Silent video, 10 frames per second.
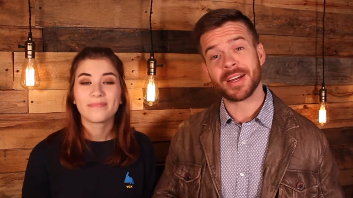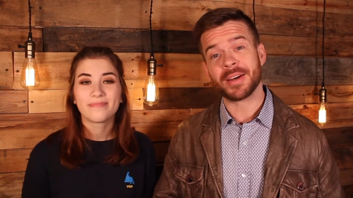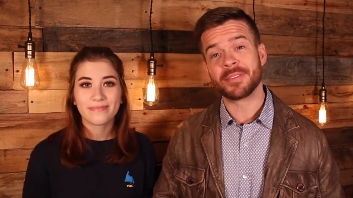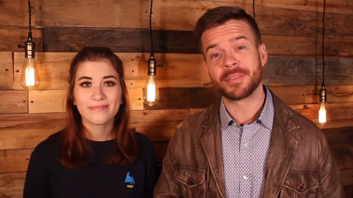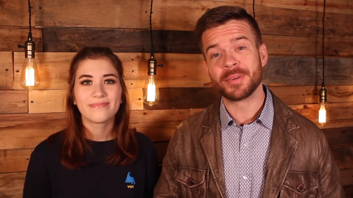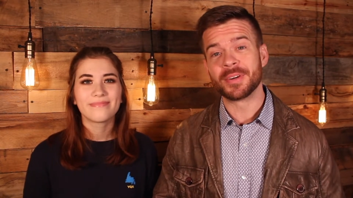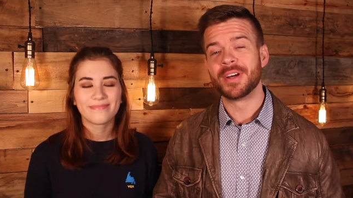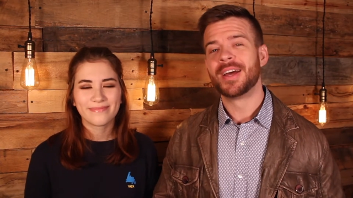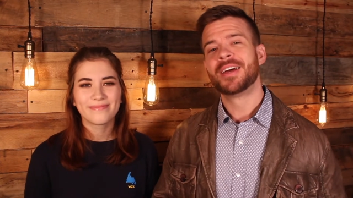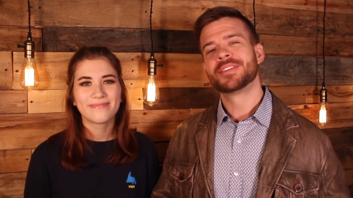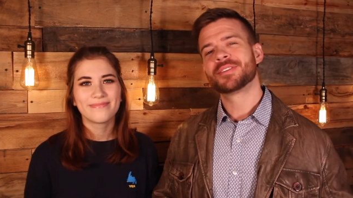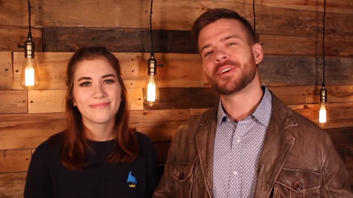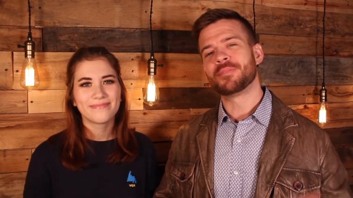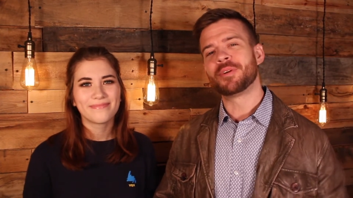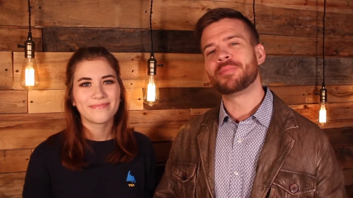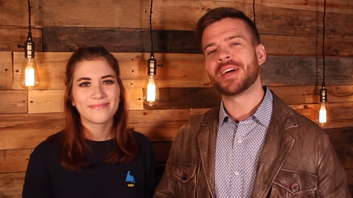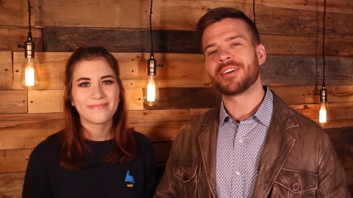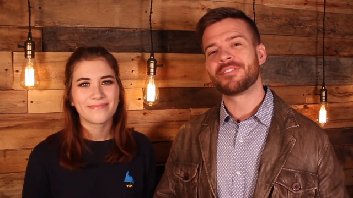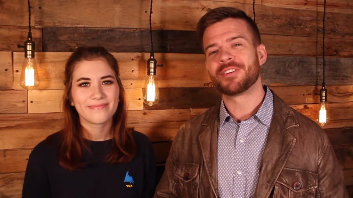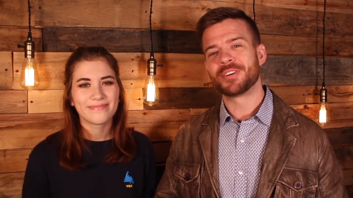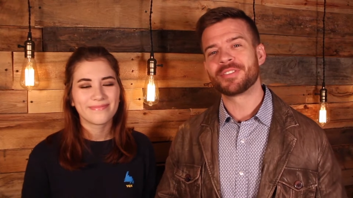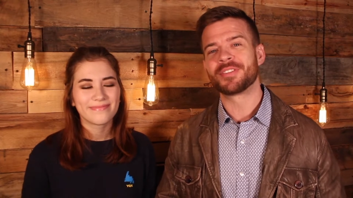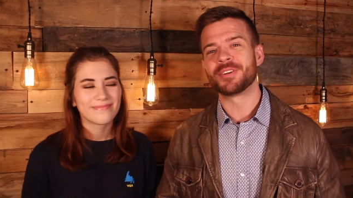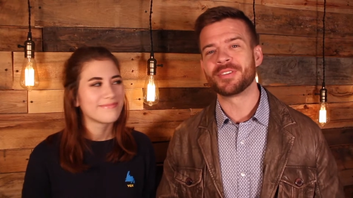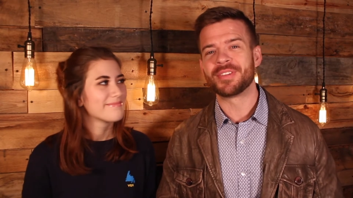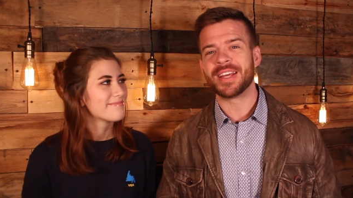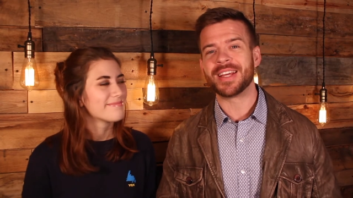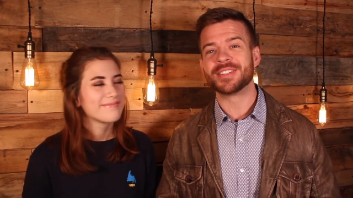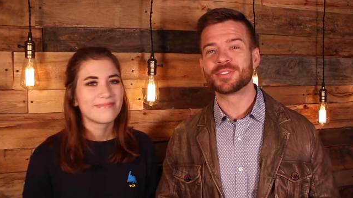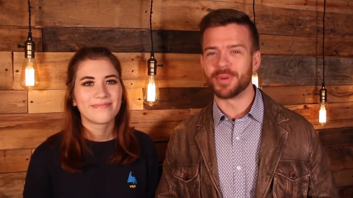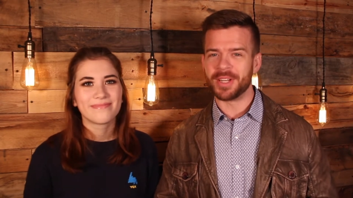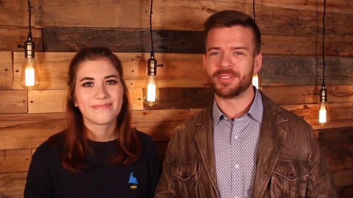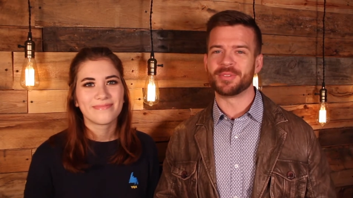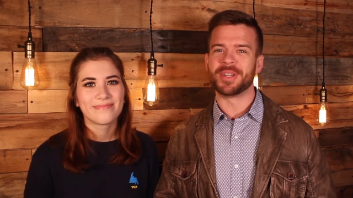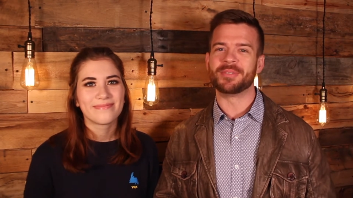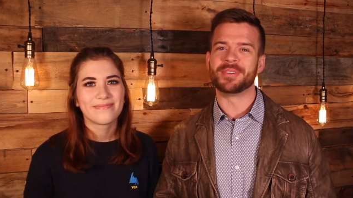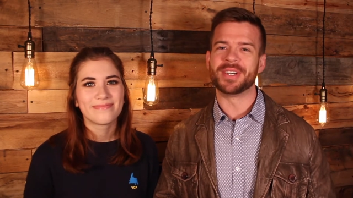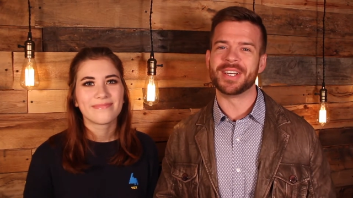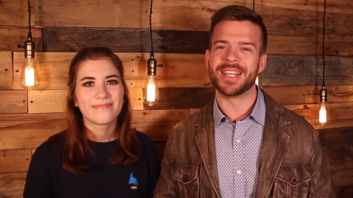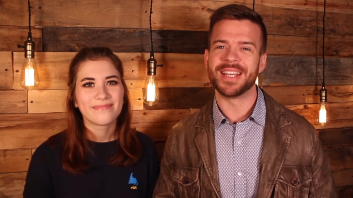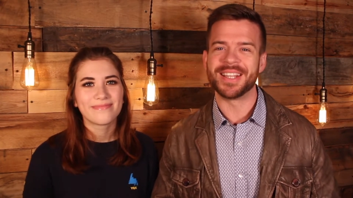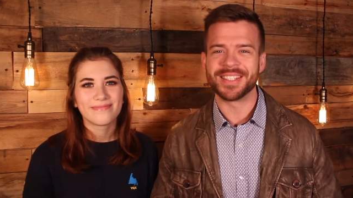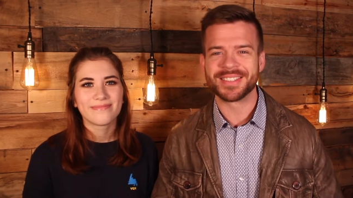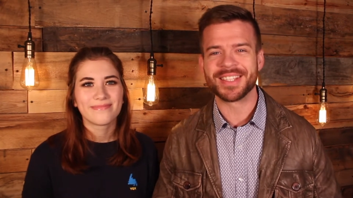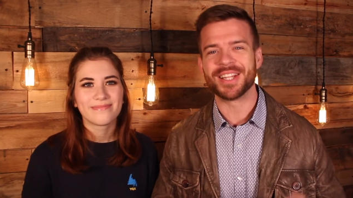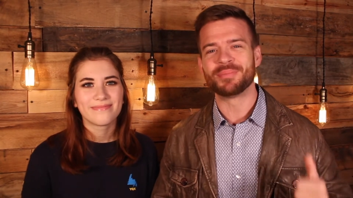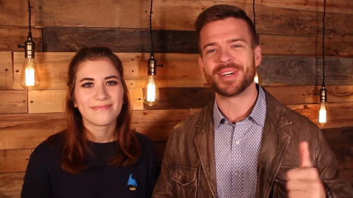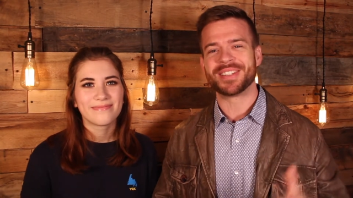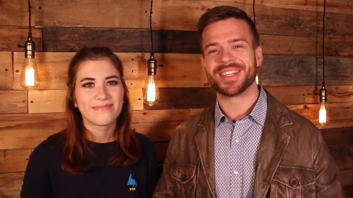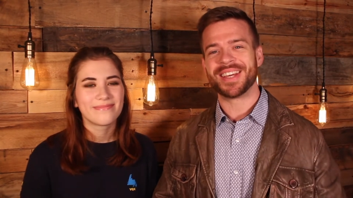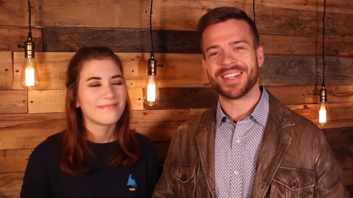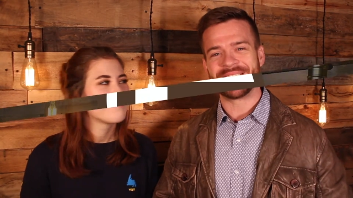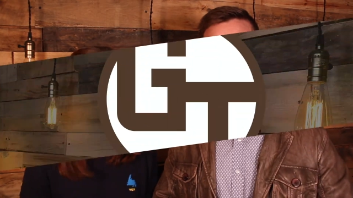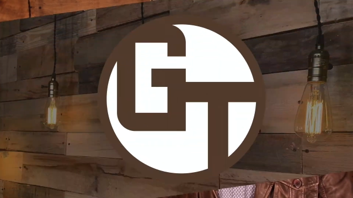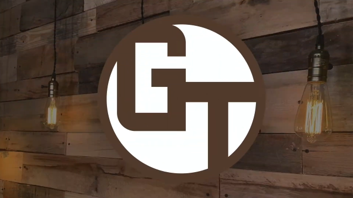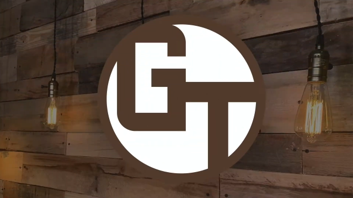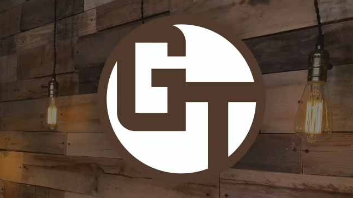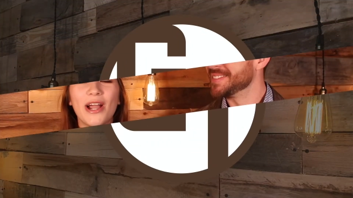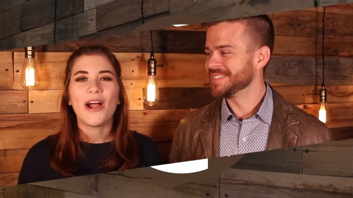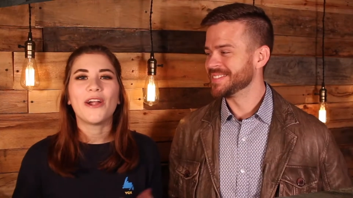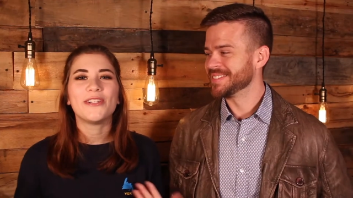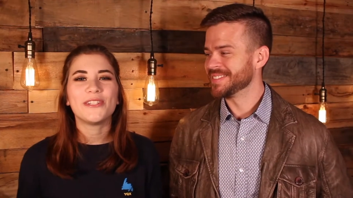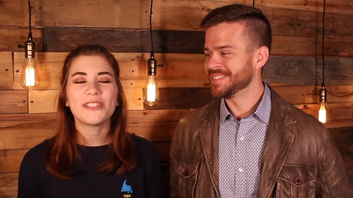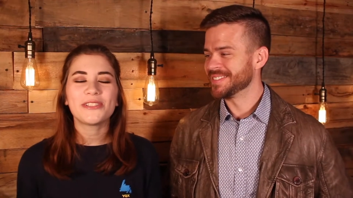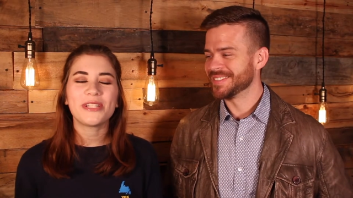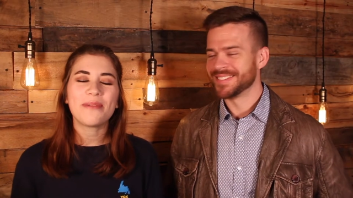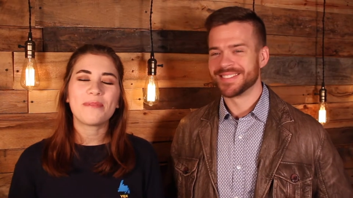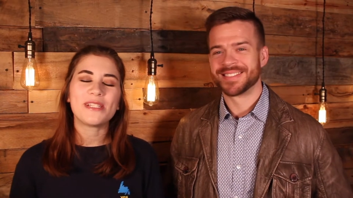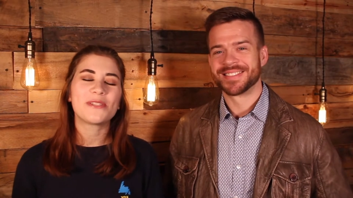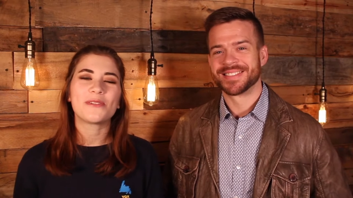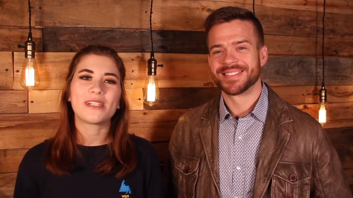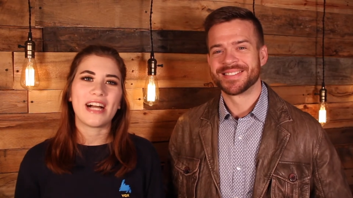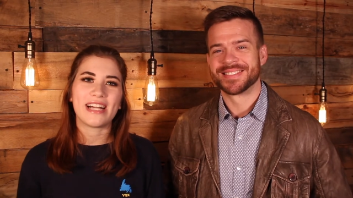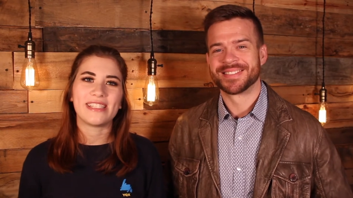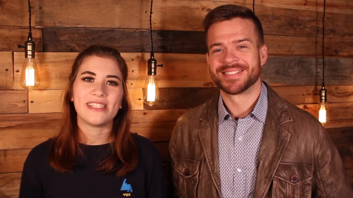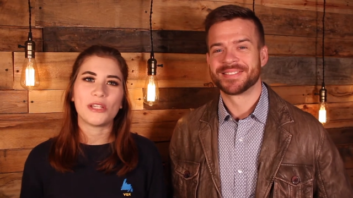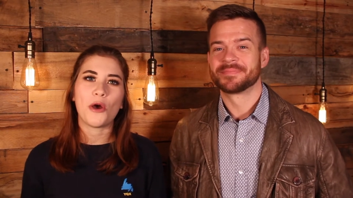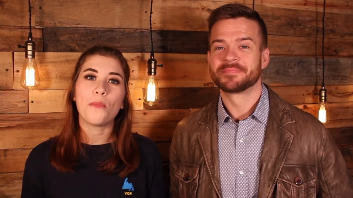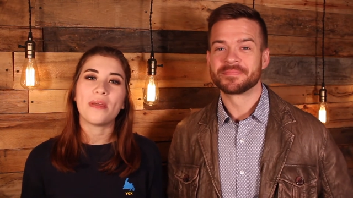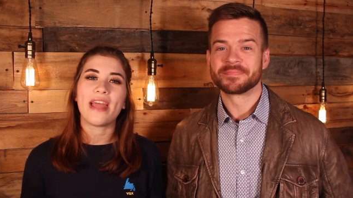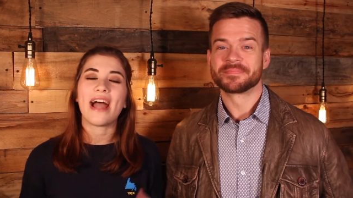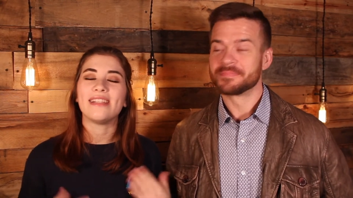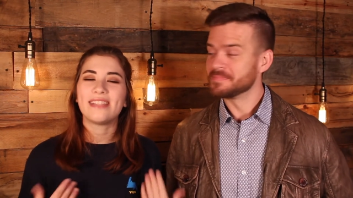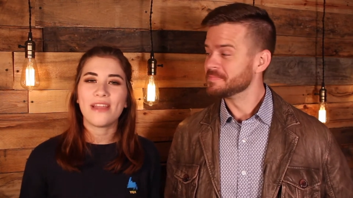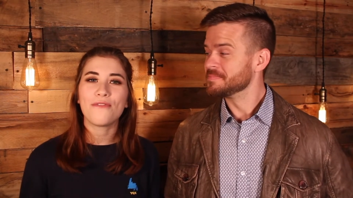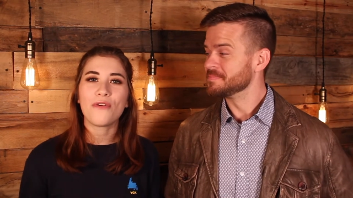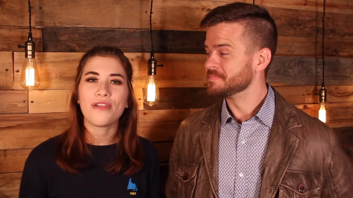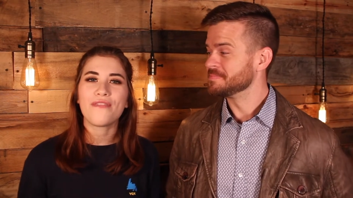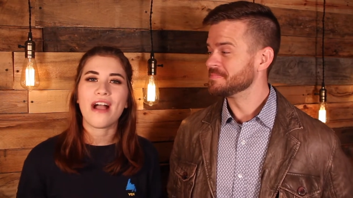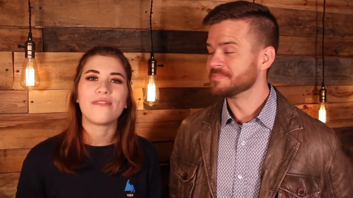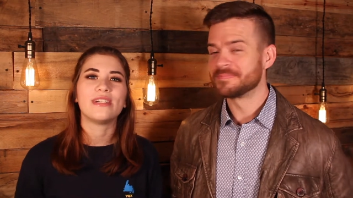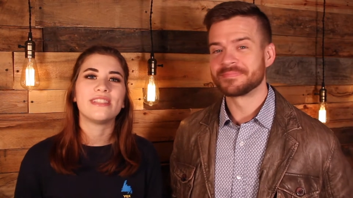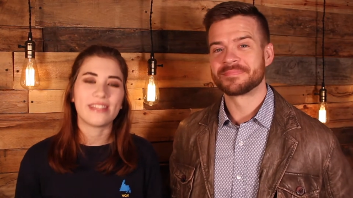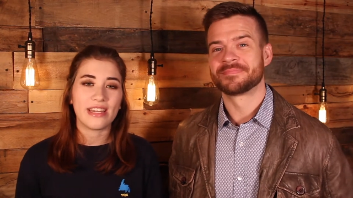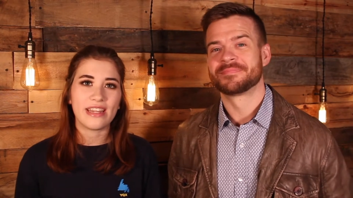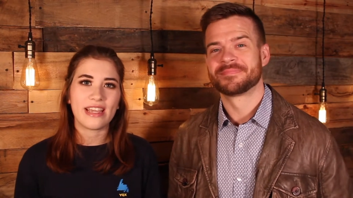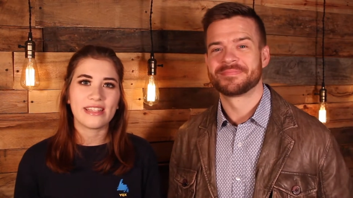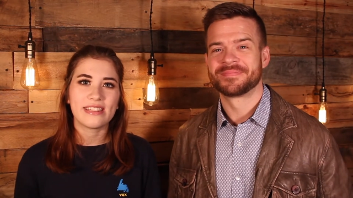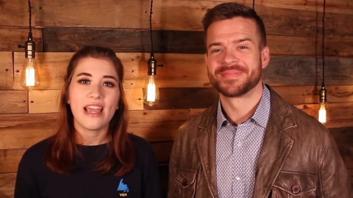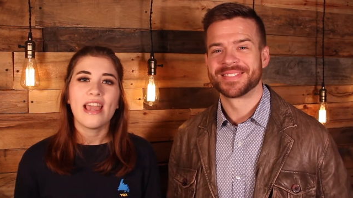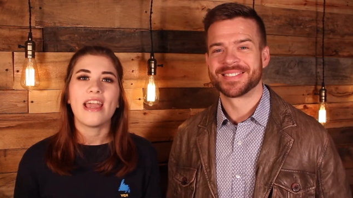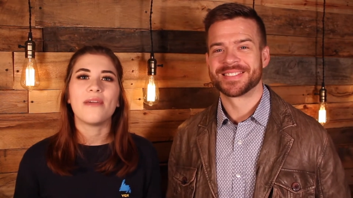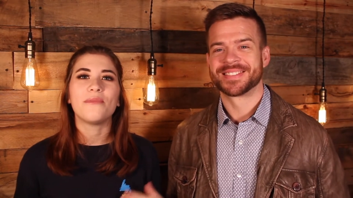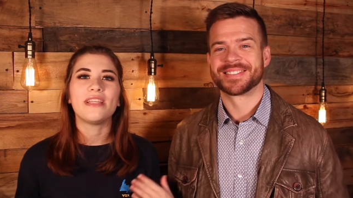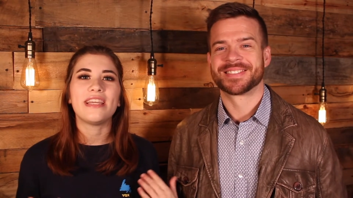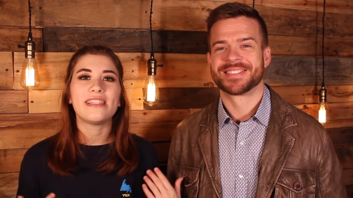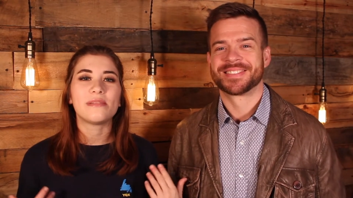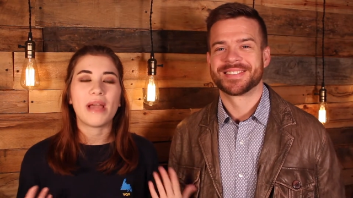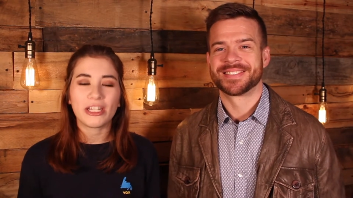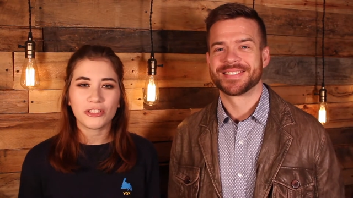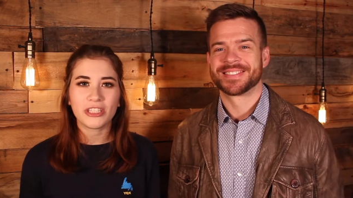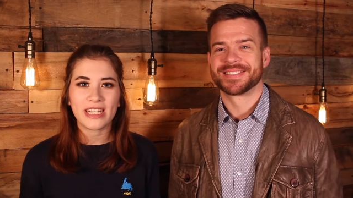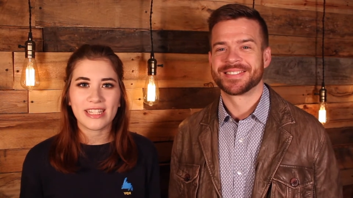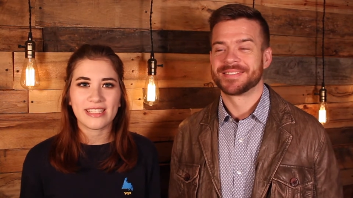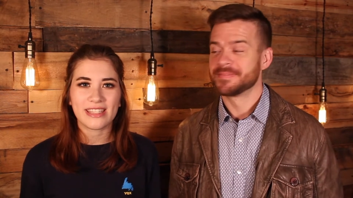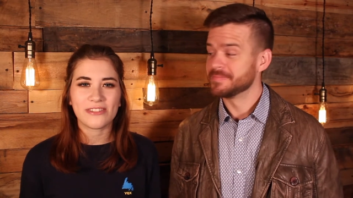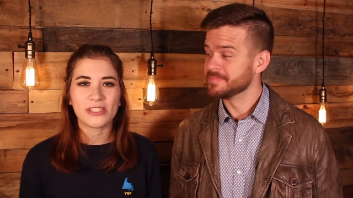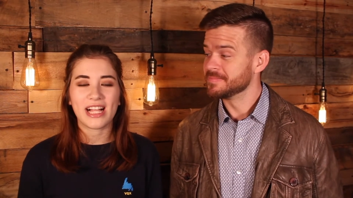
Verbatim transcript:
Speaker 1: high school. So come on back first Thursday in 2021 and let's celebrate together.
Speaker 2: Our nursery and preschool classes open at 1045 on Sundays, and we need some extra hands in those